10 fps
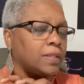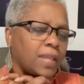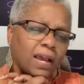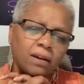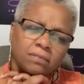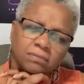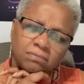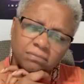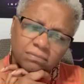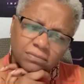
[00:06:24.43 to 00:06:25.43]
Now,
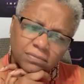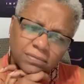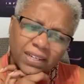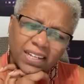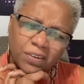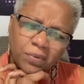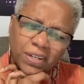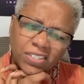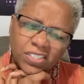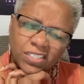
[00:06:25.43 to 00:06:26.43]
I got a
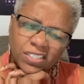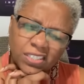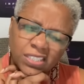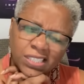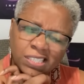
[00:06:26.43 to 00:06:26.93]
question.